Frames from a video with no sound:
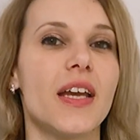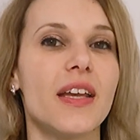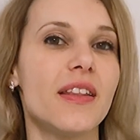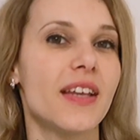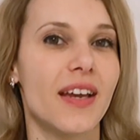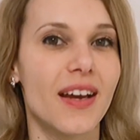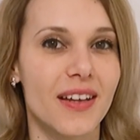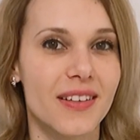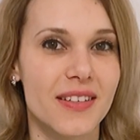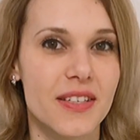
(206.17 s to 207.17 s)
In the
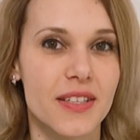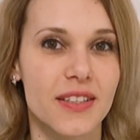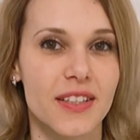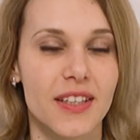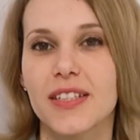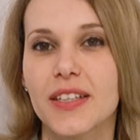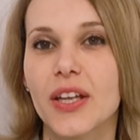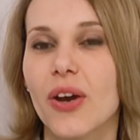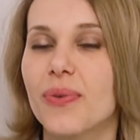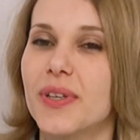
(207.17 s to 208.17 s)
end, they didn't
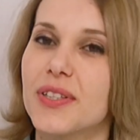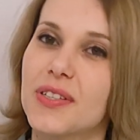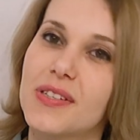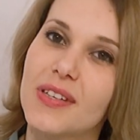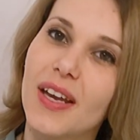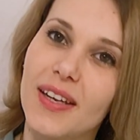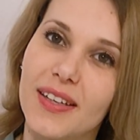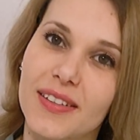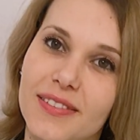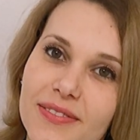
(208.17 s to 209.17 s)
know what to
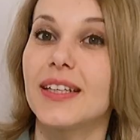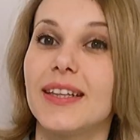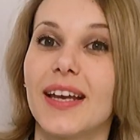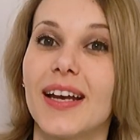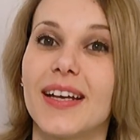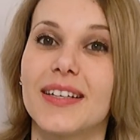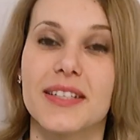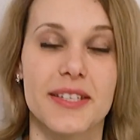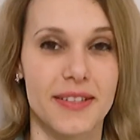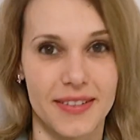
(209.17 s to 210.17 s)
say. In the
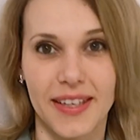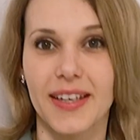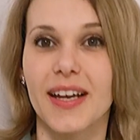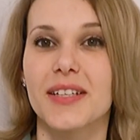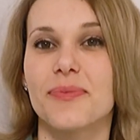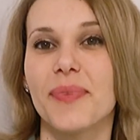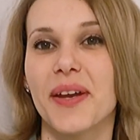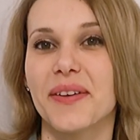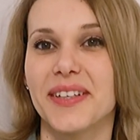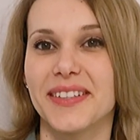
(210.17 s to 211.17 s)
end, they got
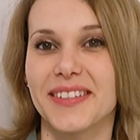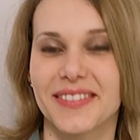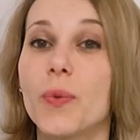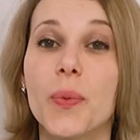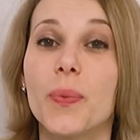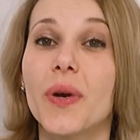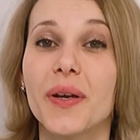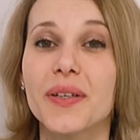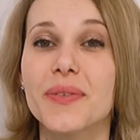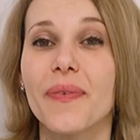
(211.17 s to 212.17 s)
married. We
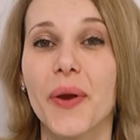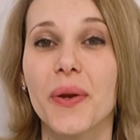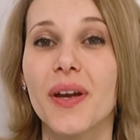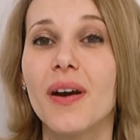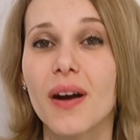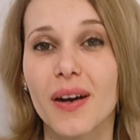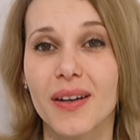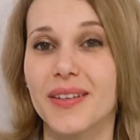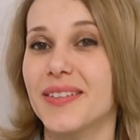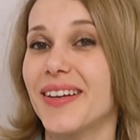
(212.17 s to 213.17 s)
worked very
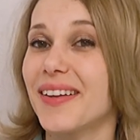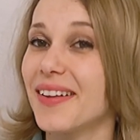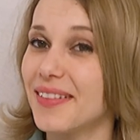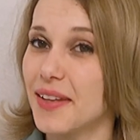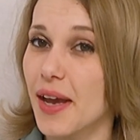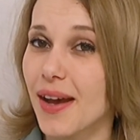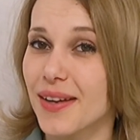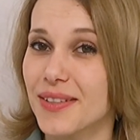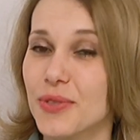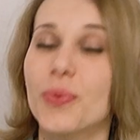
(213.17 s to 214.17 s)
hard, and in the
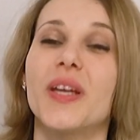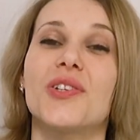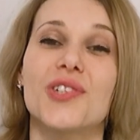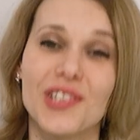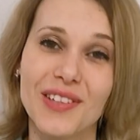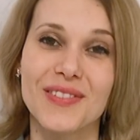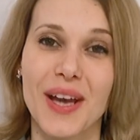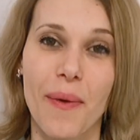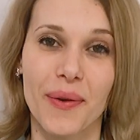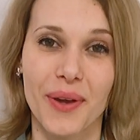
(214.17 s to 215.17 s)
end, we achieved
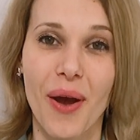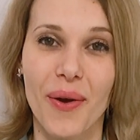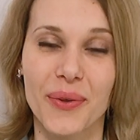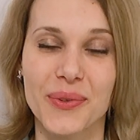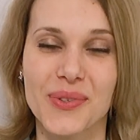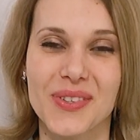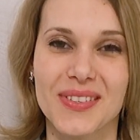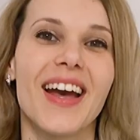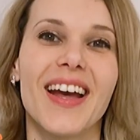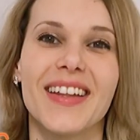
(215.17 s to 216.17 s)
our
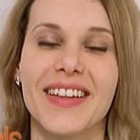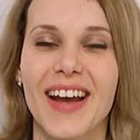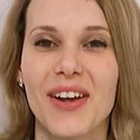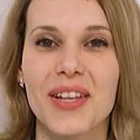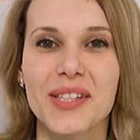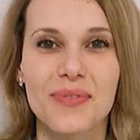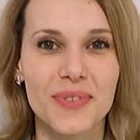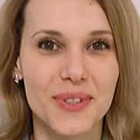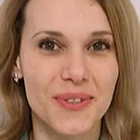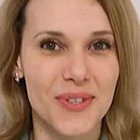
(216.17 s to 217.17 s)
goals. And now let's
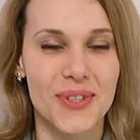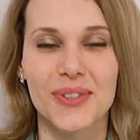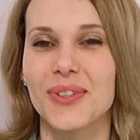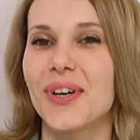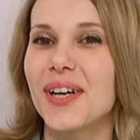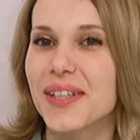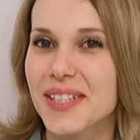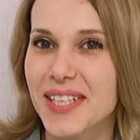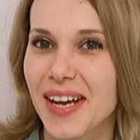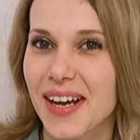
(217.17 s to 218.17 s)
move to on
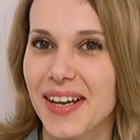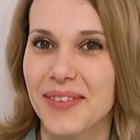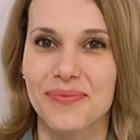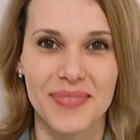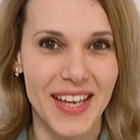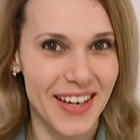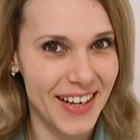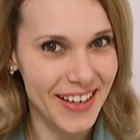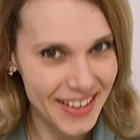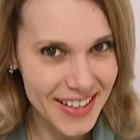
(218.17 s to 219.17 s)
time and
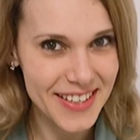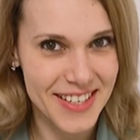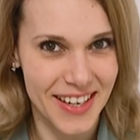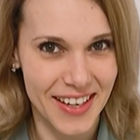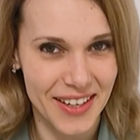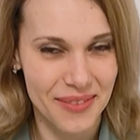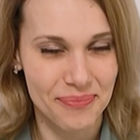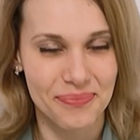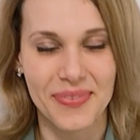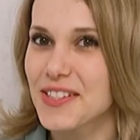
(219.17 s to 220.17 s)
in
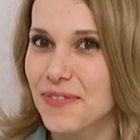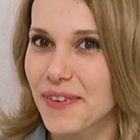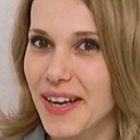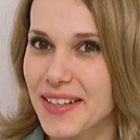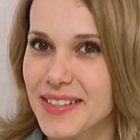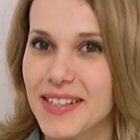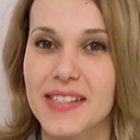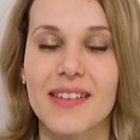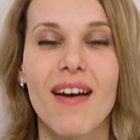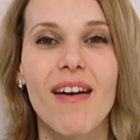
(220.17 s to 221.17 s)
time. These
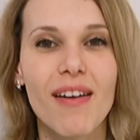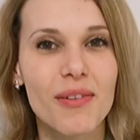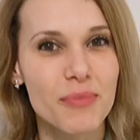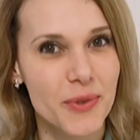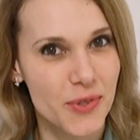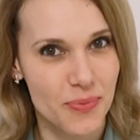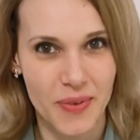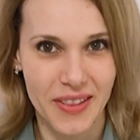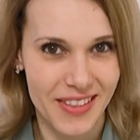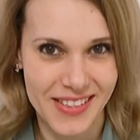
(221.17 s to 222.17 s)
phrases almost
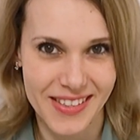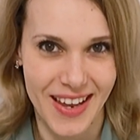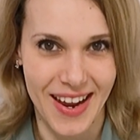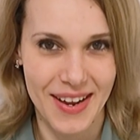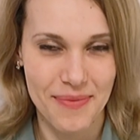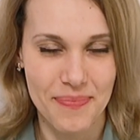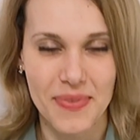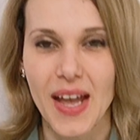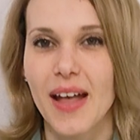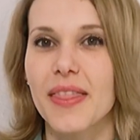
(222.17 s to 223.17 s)
mean the same.
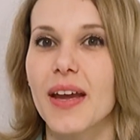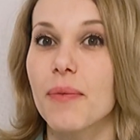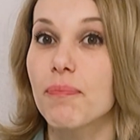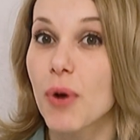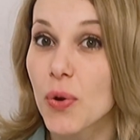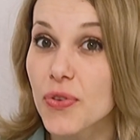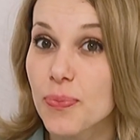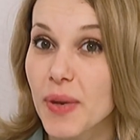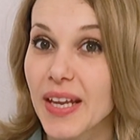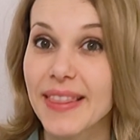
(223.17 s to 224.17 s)
They
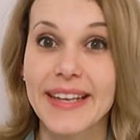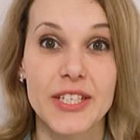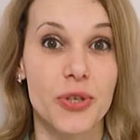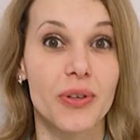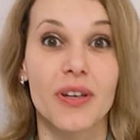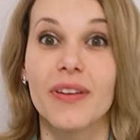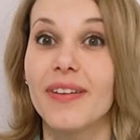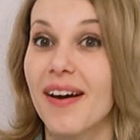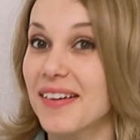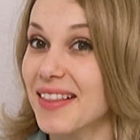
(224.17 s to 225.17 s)
both mean that you are
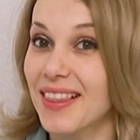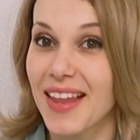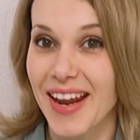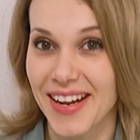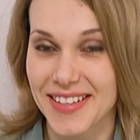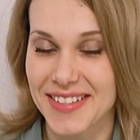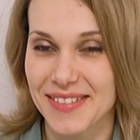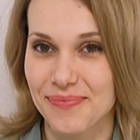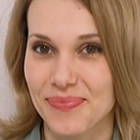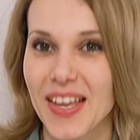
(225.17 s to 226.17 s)
not
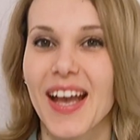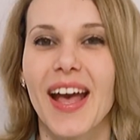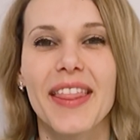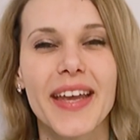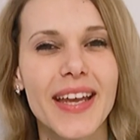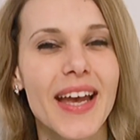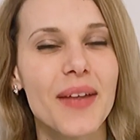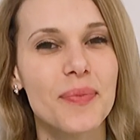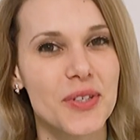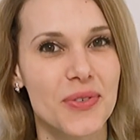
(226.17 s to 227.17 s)
late. And they
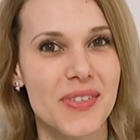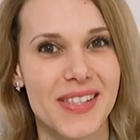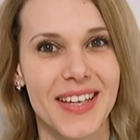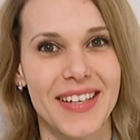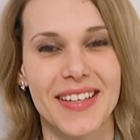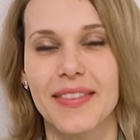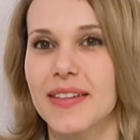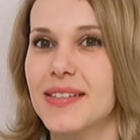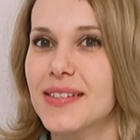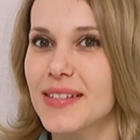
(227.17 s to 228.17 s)
can be translated
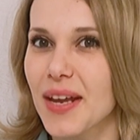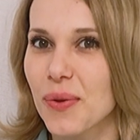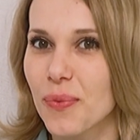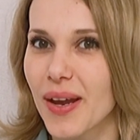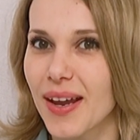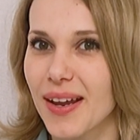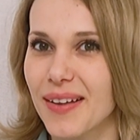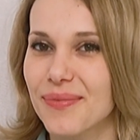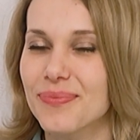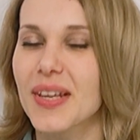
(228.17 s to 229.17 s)
the same
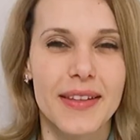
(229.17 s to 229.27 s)
way.